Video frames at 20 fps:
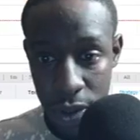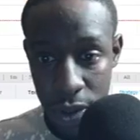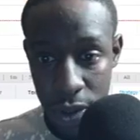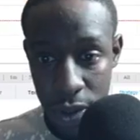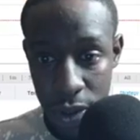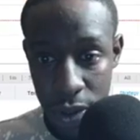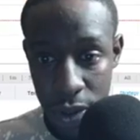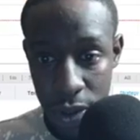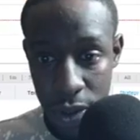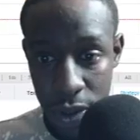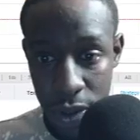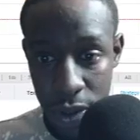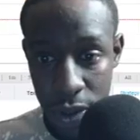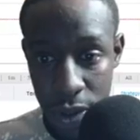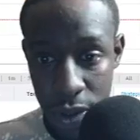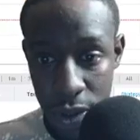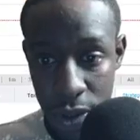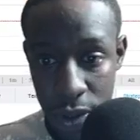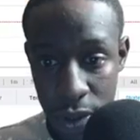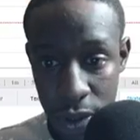Yes,
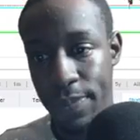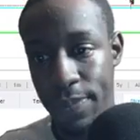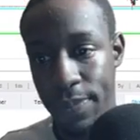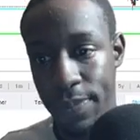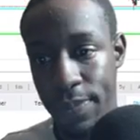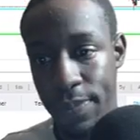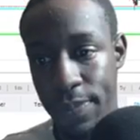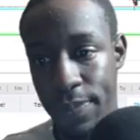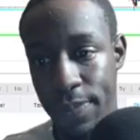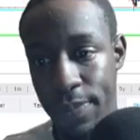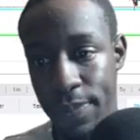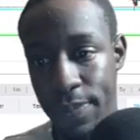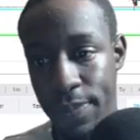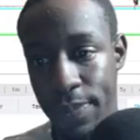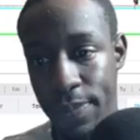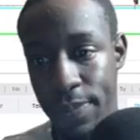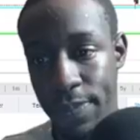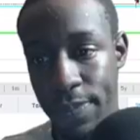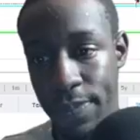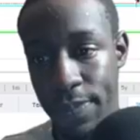see?
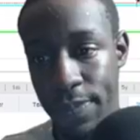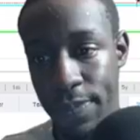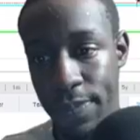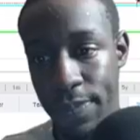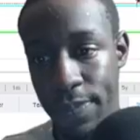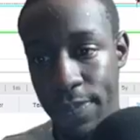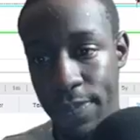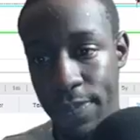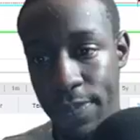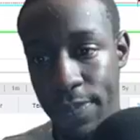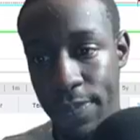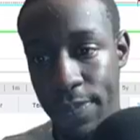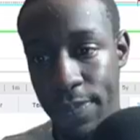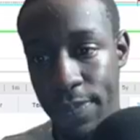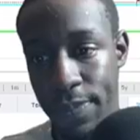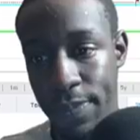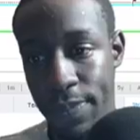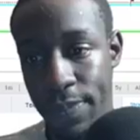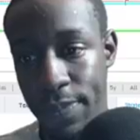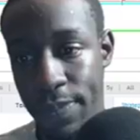Because once upon a
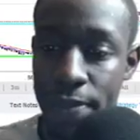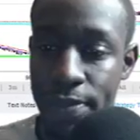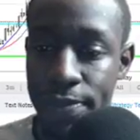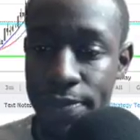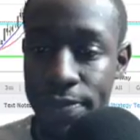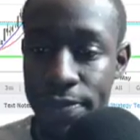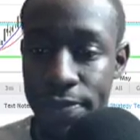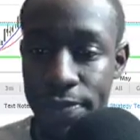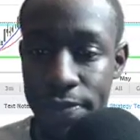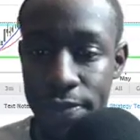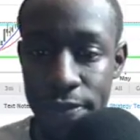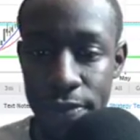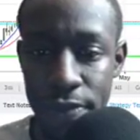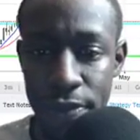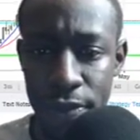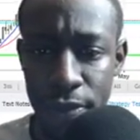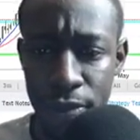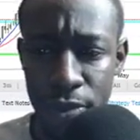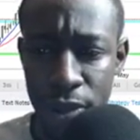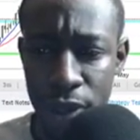time,
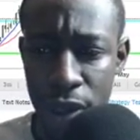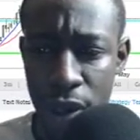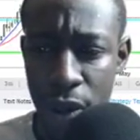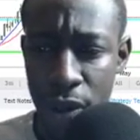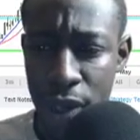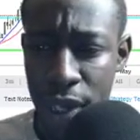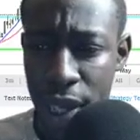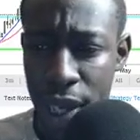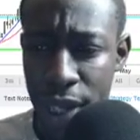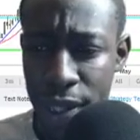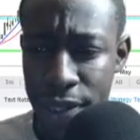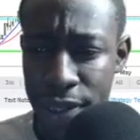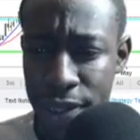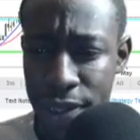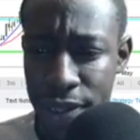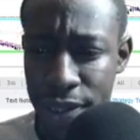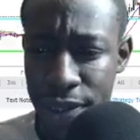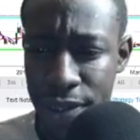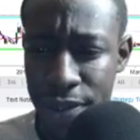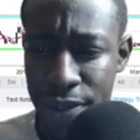
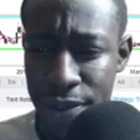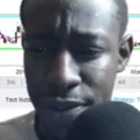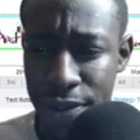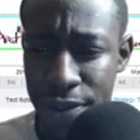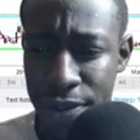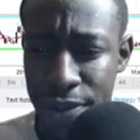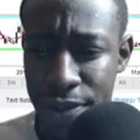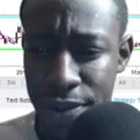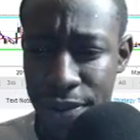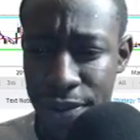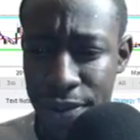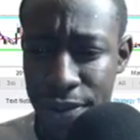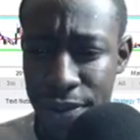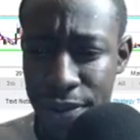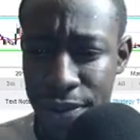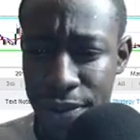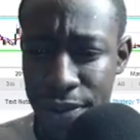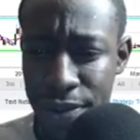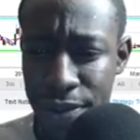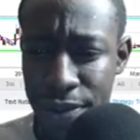Poloniex,
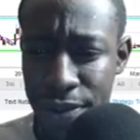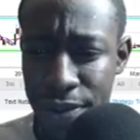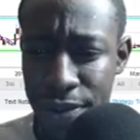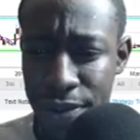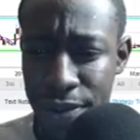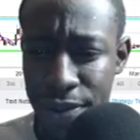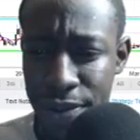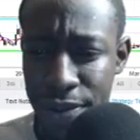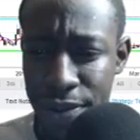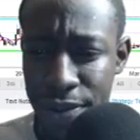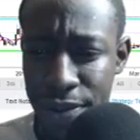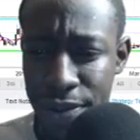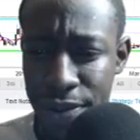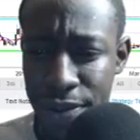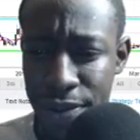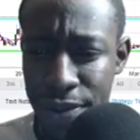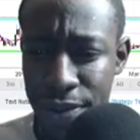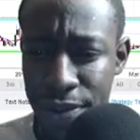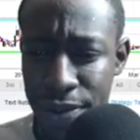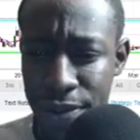you know,
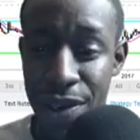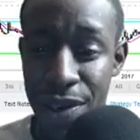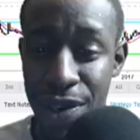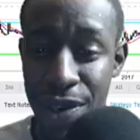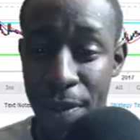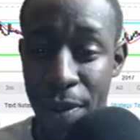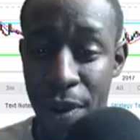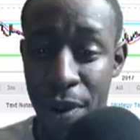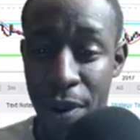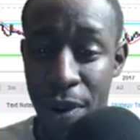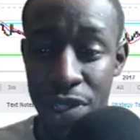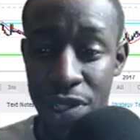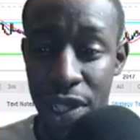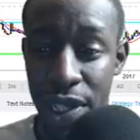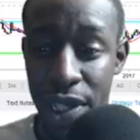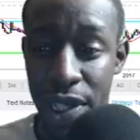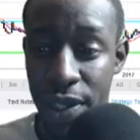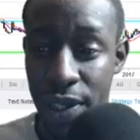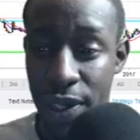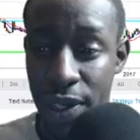that's how you know I'm OG.